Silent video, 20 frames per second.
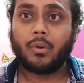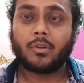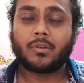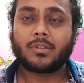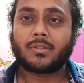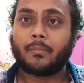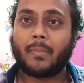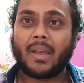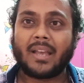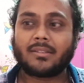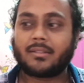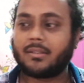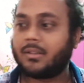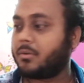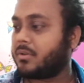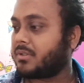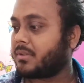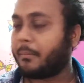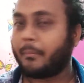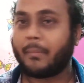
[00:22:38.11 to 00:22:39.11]
It was
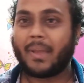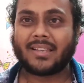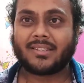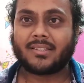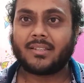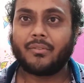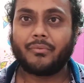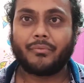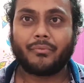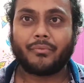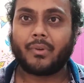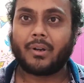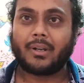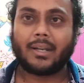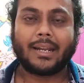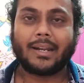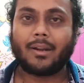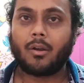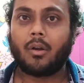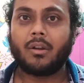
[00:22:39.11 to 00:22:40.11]
a massive
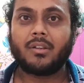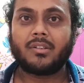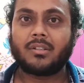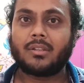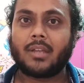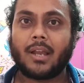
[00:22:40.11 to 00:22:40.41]
technology